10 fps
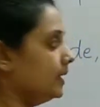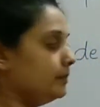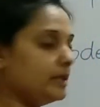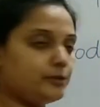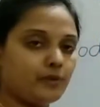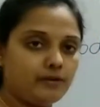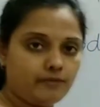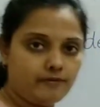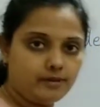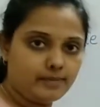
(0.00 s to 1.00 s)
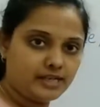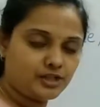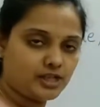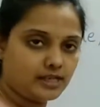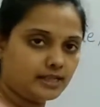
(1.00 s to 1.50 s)
between, we will
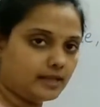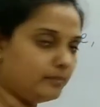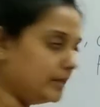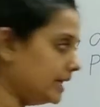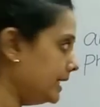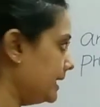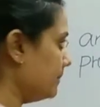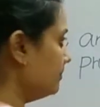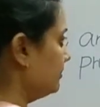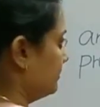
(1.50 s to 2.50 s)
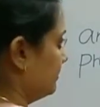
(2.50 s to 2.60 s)
mention the medium.